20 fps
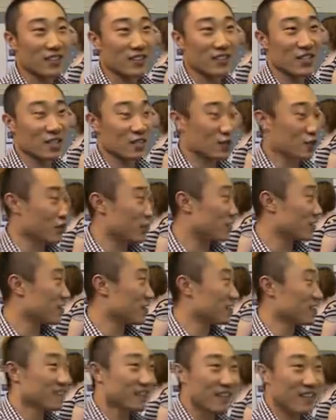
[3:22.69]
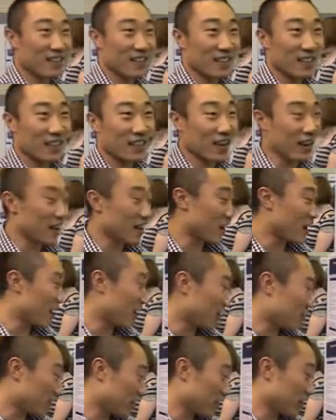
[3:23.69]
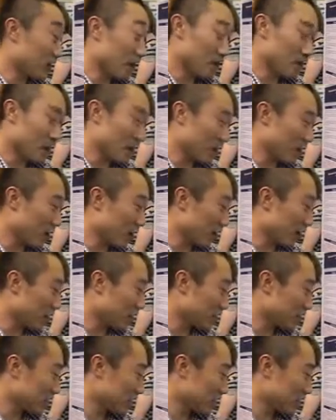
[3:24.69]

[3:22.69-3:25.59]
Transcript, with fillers: teacher that I have, that I've ever had.